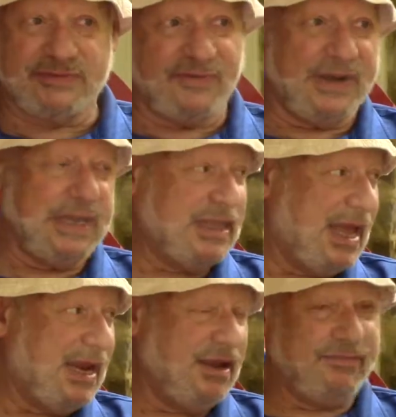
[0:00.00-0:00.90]
funny
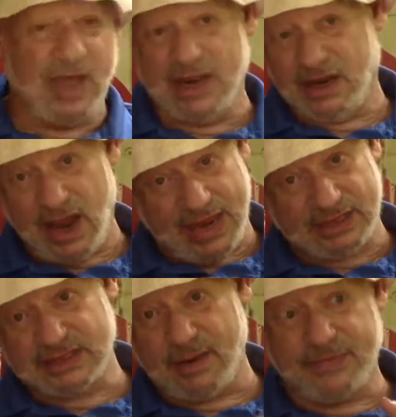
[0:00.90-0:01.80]
that if I
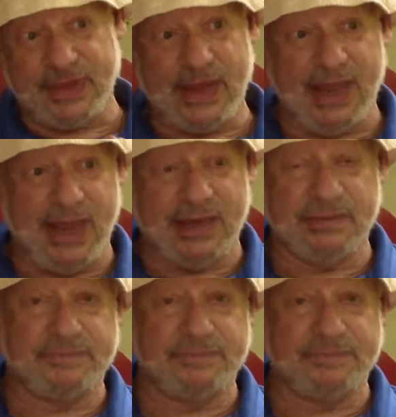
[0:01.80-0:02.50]
like something and